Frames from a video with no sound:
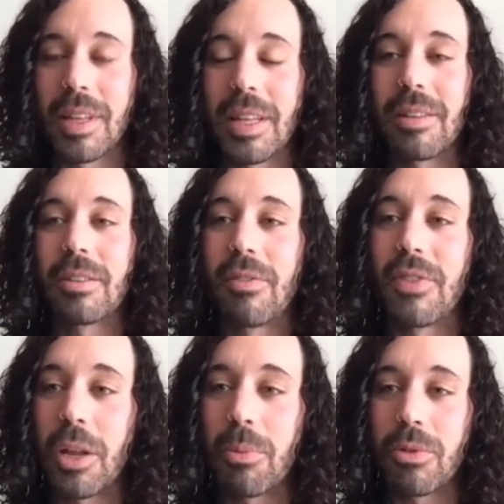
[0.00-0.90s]

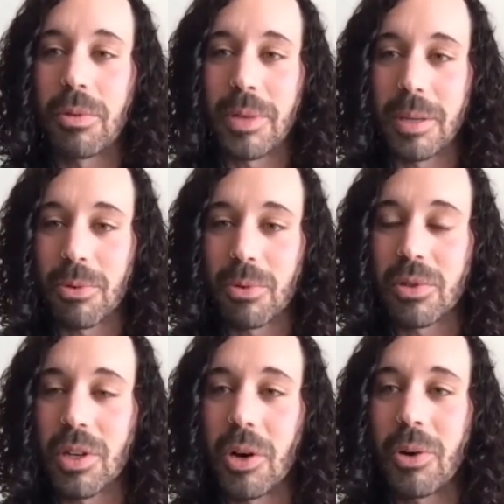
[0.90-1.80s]
available to people.
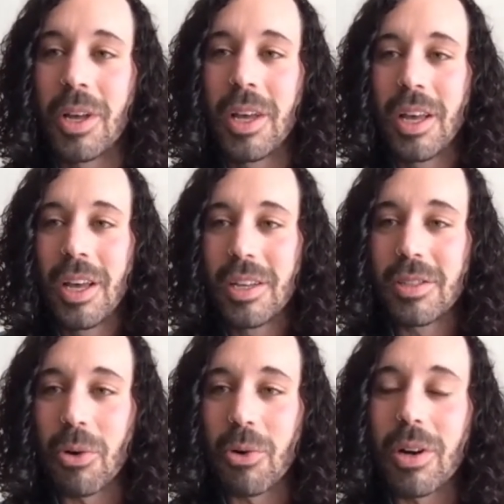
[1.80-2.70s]
So
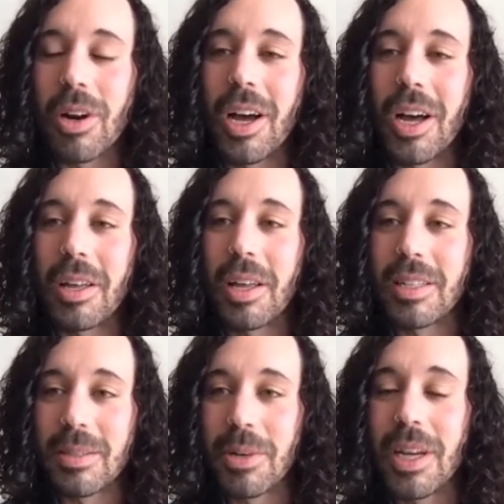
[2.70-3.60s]
we're, it's
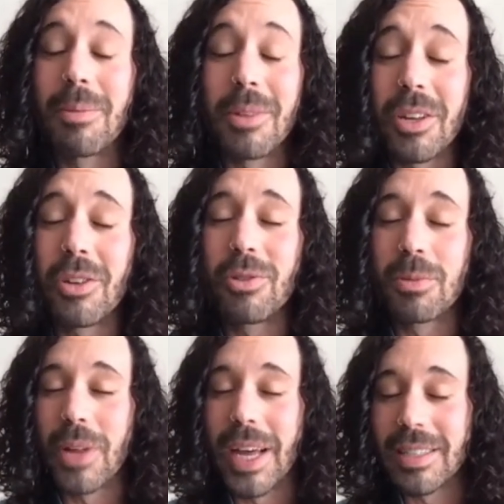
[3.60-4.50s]
a huge
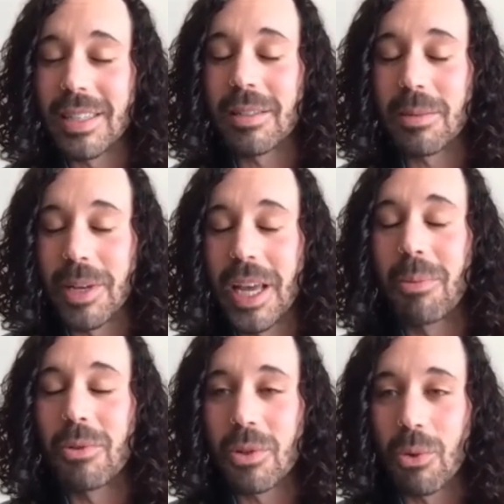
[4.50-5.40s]
blessing to be able
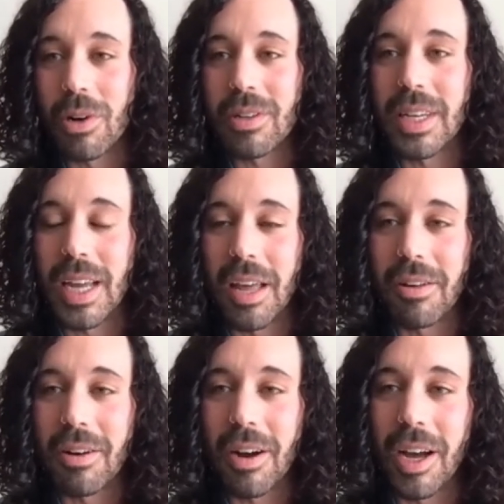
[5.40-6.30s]
to work
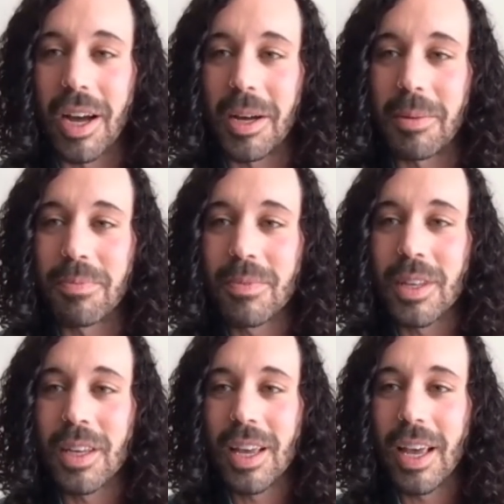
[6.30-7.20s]
together,
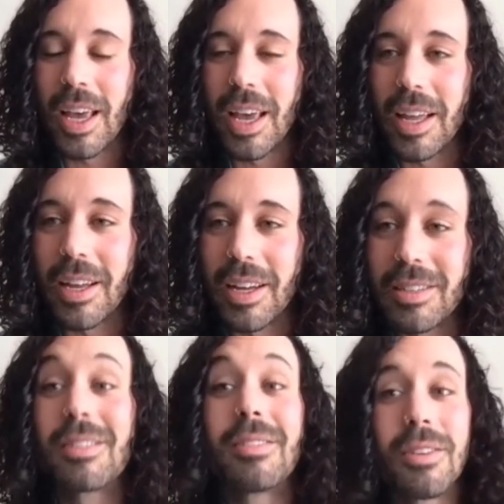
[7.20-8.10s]
and
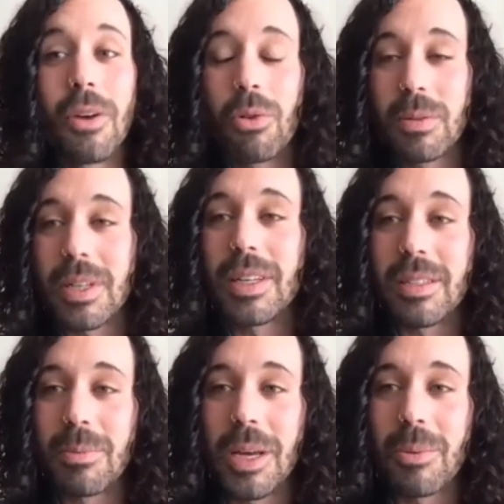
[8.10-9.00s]
ultimately to
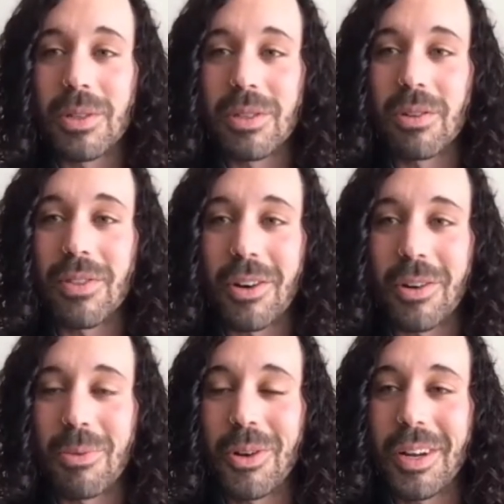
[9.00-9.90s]
be able to serve our
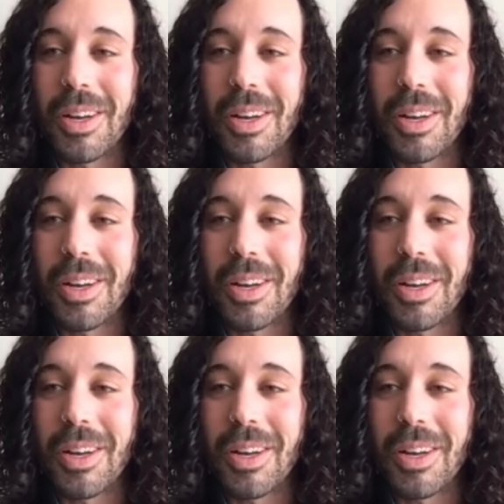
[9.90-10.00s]
community.